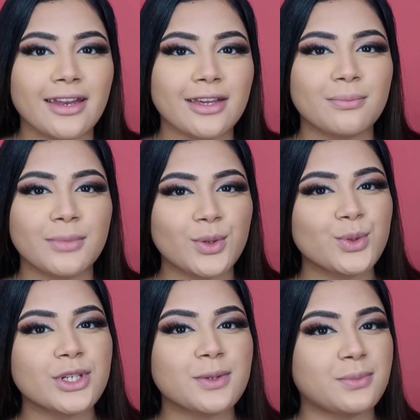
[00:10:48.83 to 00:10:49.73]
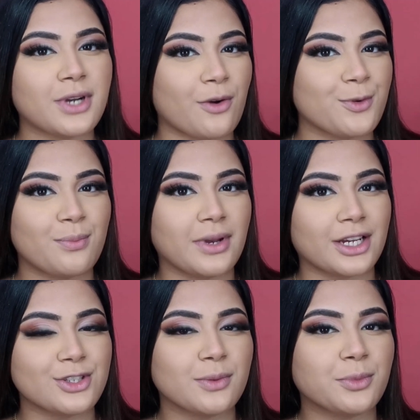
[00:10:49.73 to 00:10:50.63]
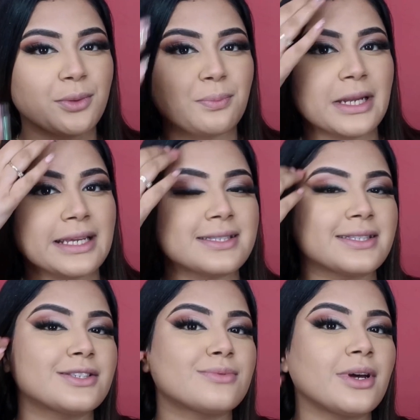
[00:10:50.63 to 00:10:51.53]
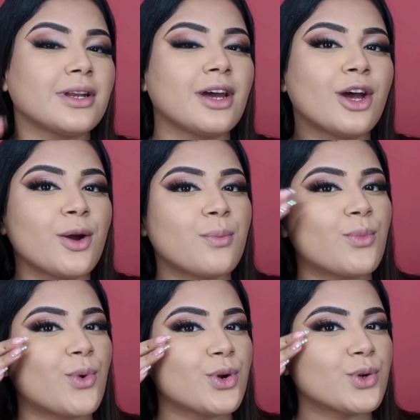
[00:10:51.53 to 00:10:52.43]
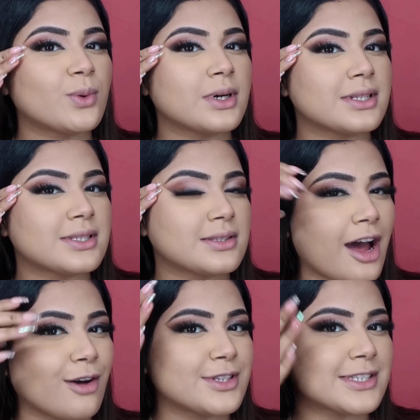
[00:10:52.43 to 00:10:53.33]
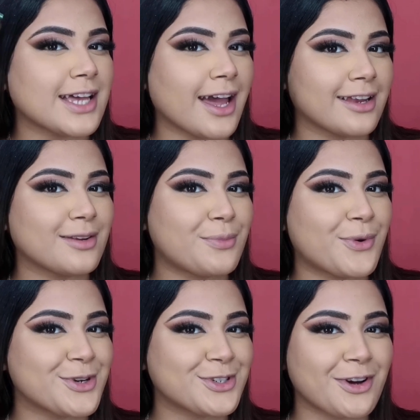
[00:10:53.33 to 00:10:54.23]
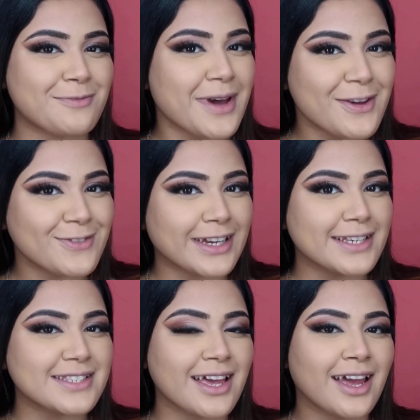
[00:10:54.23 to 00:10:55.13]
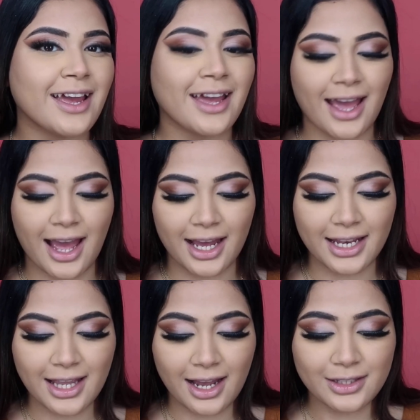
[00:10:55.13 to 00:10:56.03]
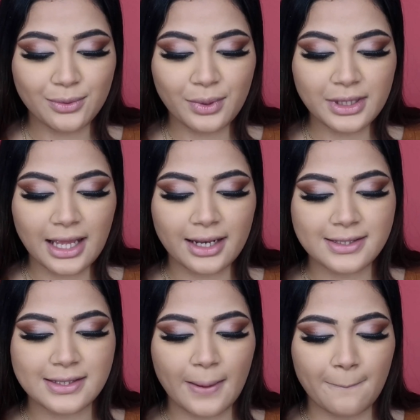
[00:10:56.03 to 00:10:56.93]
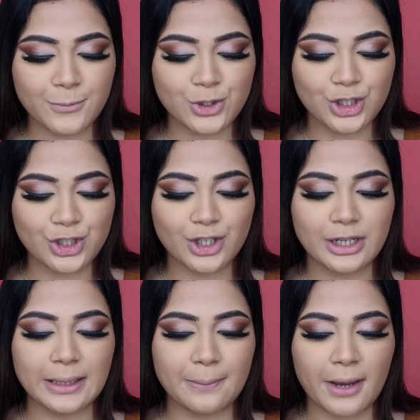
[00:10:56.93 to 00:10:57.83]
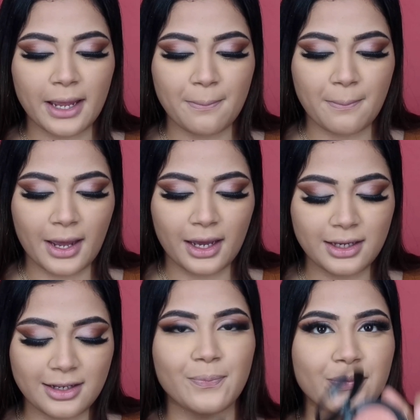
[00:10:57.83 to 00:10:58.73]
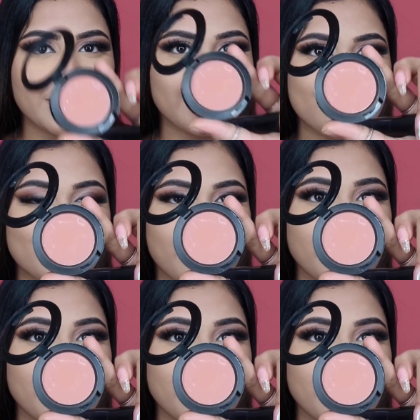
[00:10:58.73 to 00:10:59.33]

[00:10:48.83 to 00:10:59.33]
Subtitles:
brown blush. So I'm going to place this one more towards the outside portion of my face, and the other one, that is Gingerly by MAC, this one towards